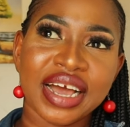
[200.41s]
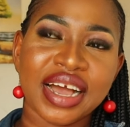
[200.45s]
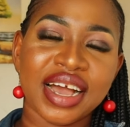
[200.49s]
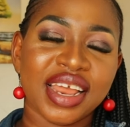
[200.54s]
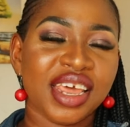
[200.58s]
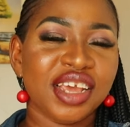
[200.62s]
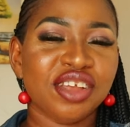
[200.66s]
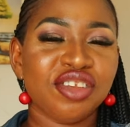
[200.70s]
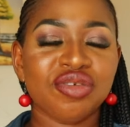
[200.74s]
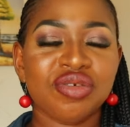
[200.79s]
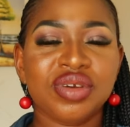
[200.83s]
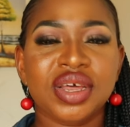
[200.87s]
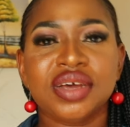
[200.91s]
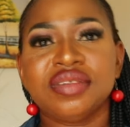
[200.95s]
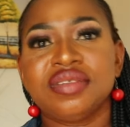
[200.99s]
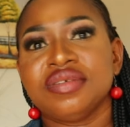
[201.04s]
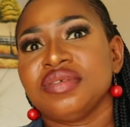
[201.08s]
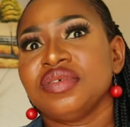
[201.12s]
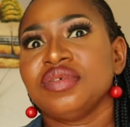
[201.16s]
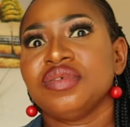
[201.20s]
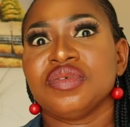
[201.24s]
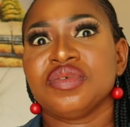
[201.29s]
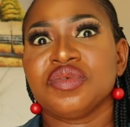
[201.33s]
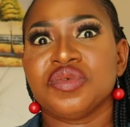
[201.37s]
and I told her
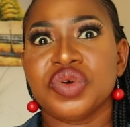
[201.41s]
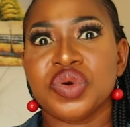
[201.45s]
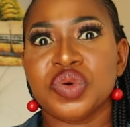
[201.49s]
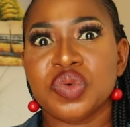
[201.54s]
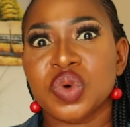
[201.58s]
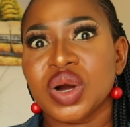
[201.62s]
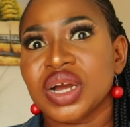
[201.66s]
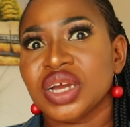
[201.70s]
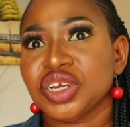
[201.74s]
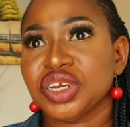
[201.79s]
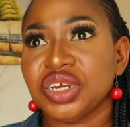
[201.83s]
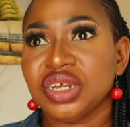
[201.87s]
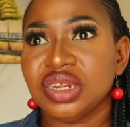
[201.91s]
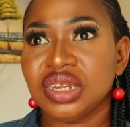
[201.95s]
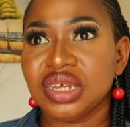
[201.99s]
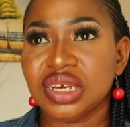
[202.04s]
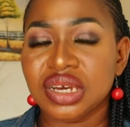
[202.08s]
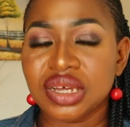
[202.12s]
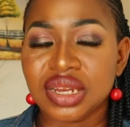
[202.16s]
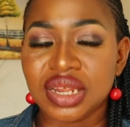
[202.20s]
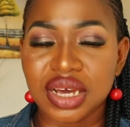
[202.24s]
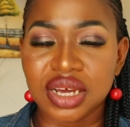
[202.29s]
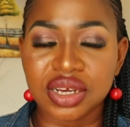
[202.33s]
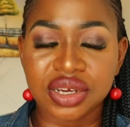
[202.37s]
to go to Kweu, and she did,